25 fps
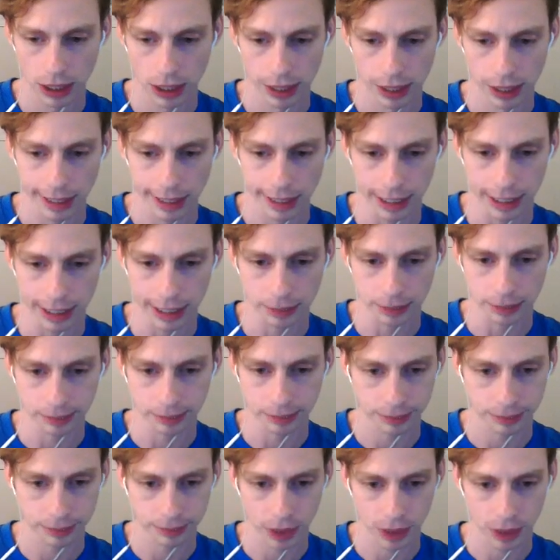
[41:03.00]
um,
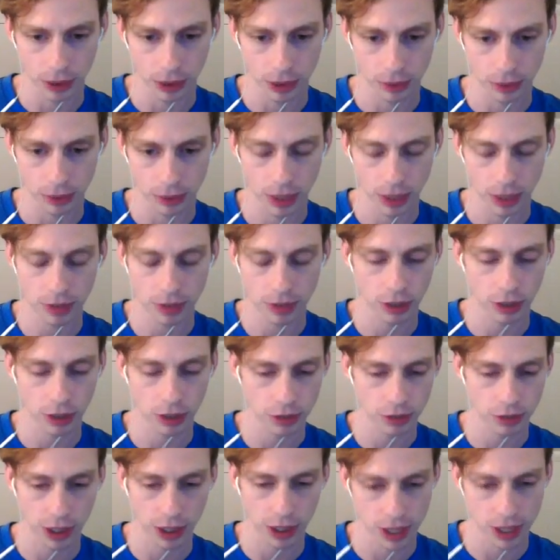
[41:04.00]
you know, whatever
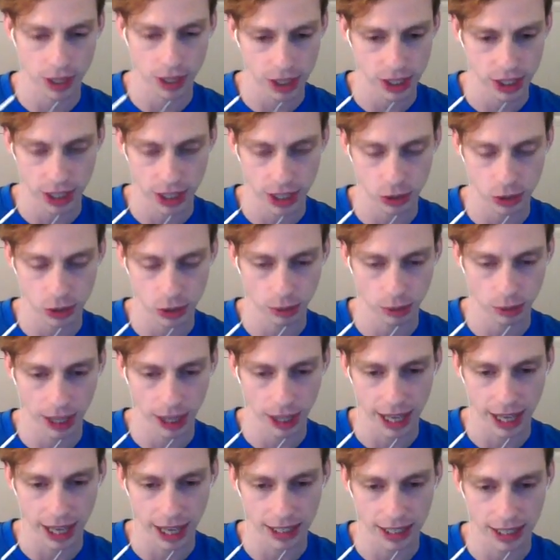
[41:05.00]
configuration that you
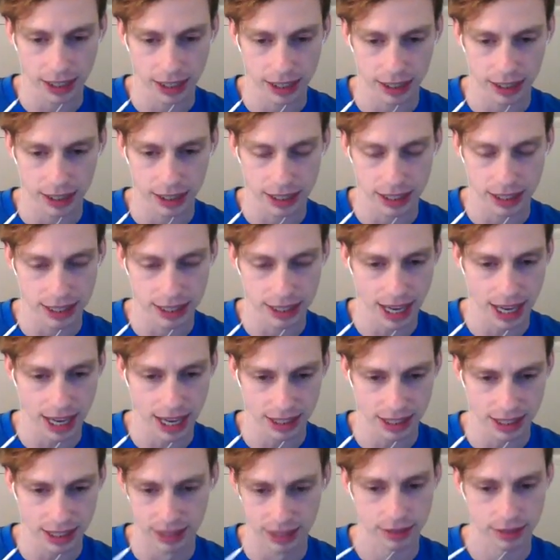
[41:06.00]
applied and didn't
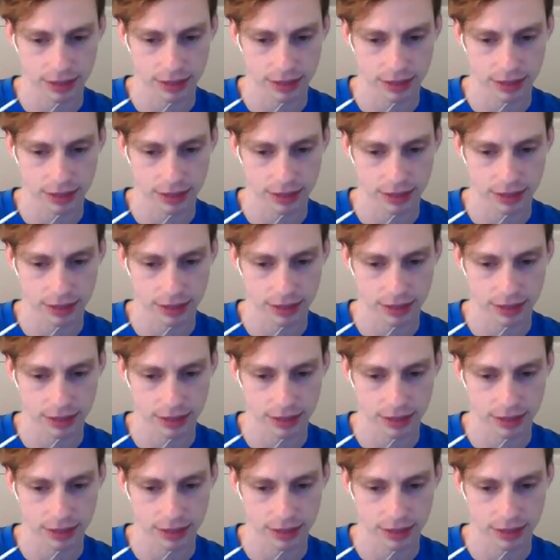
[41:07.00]
test